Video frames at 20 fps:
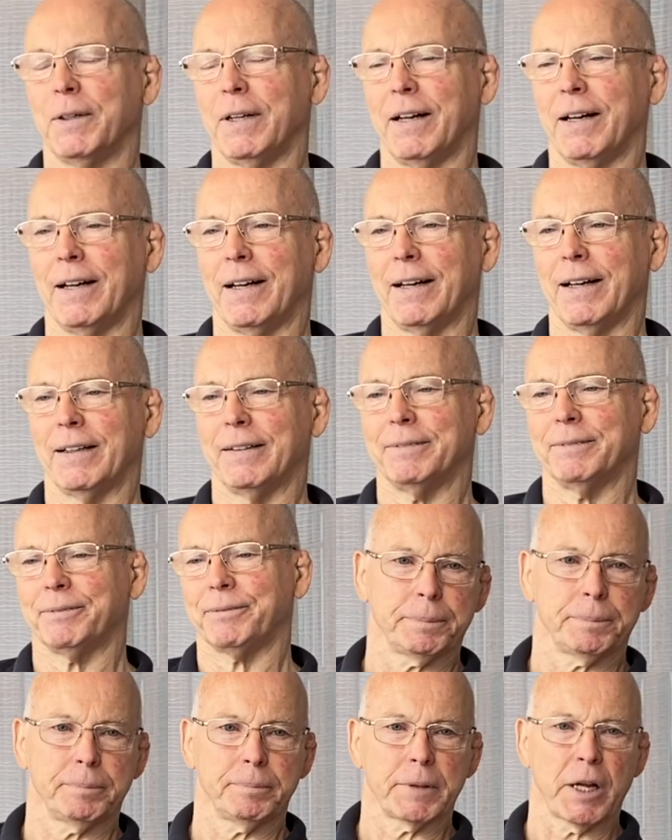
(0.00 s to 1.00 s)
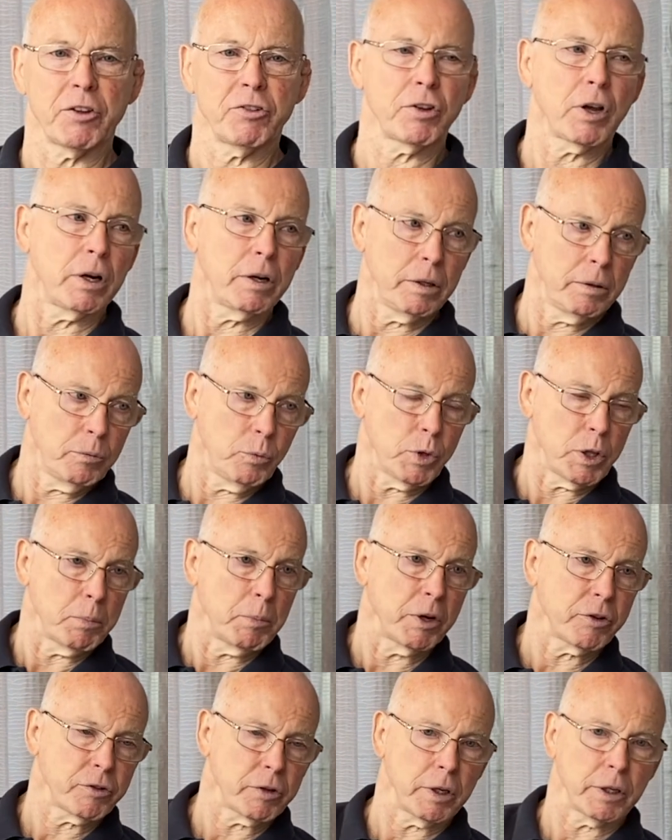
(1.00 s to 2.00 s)
I started with the
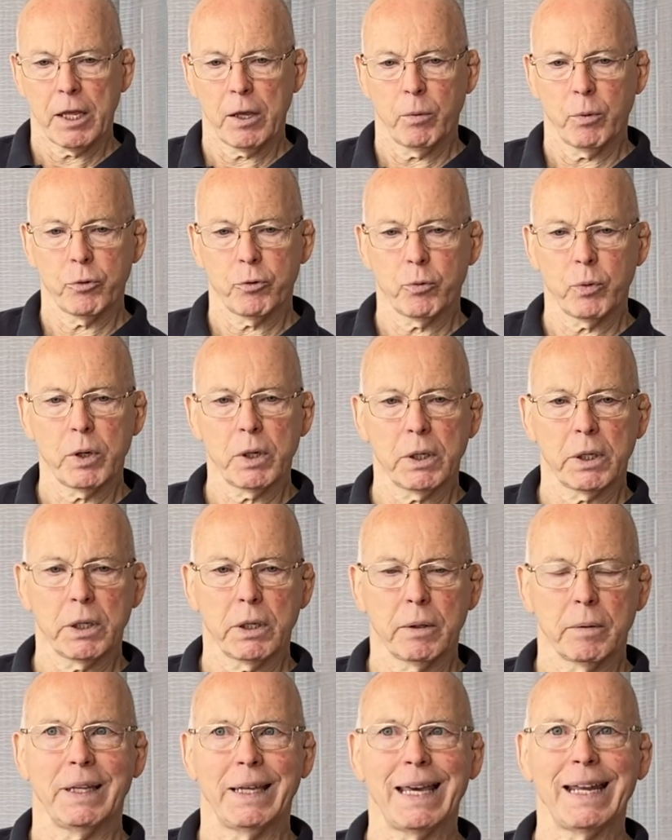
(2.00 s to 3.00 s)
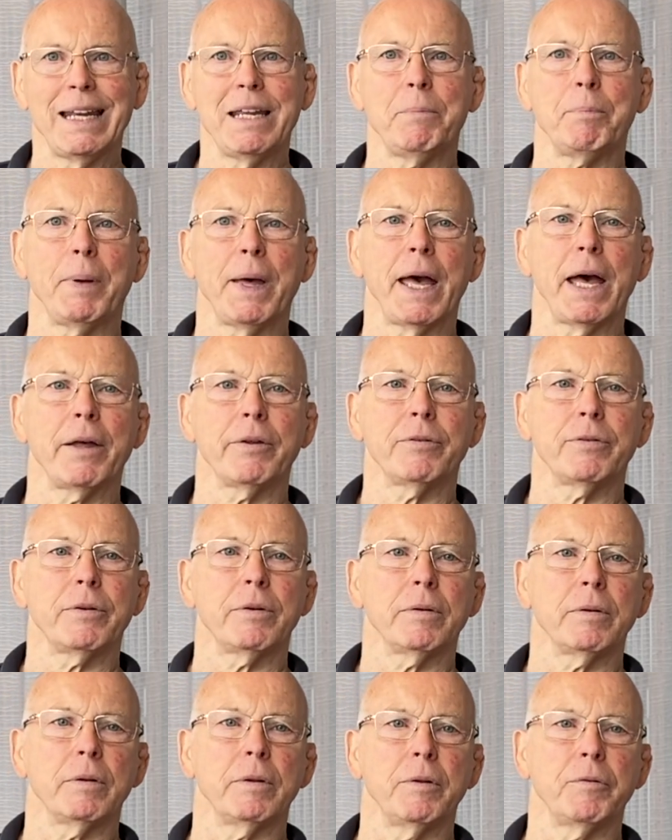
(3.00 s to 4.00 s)
martial arts. It was really getting
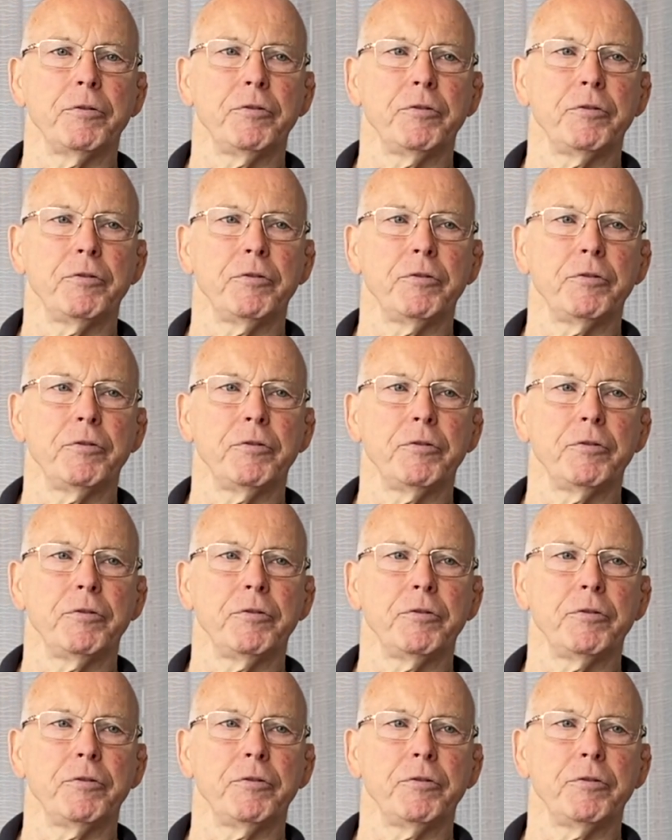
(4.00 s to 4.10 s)
past the